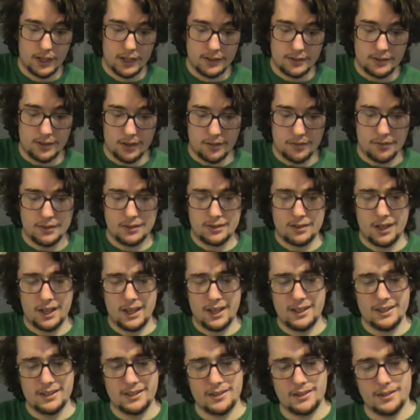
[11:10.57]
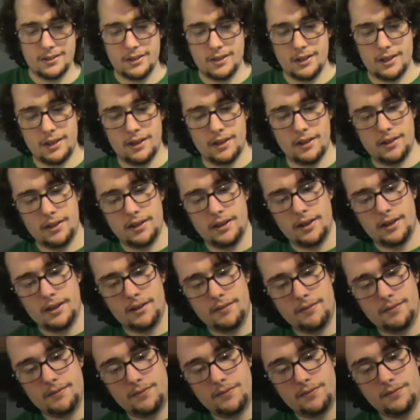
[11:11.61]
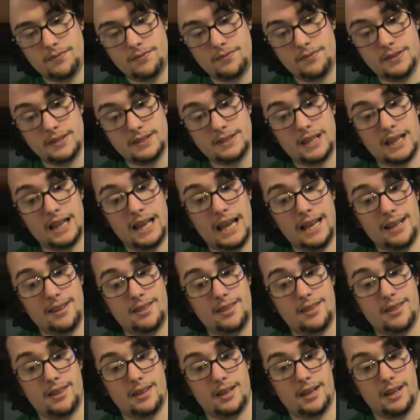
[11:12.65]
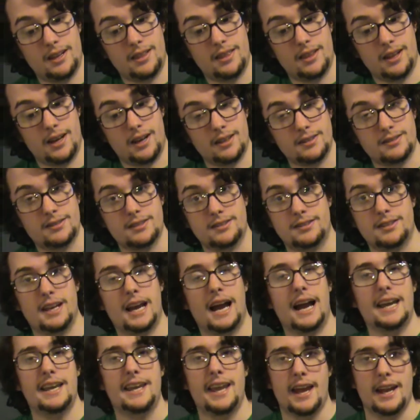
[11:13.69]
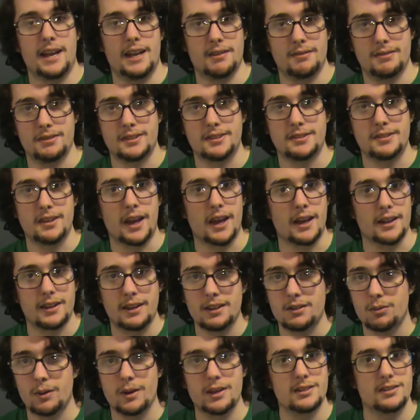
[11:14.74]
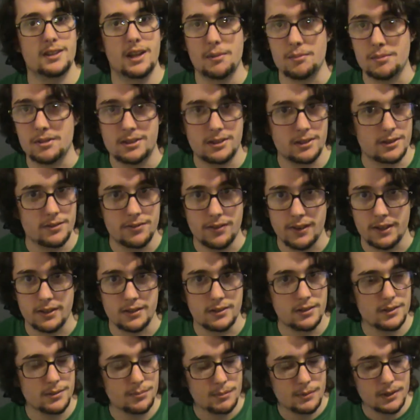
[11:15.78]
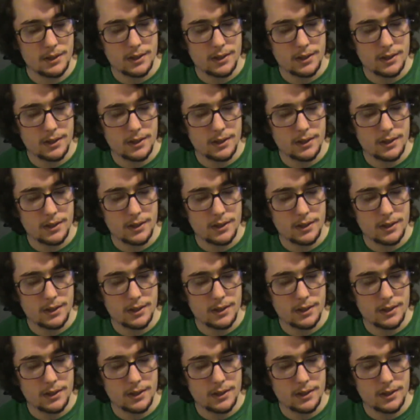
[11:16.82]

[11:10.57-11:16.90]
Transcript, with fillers: So Fizlan Fizlanthas, see, I can't even say it. That's why his name is just Fiz.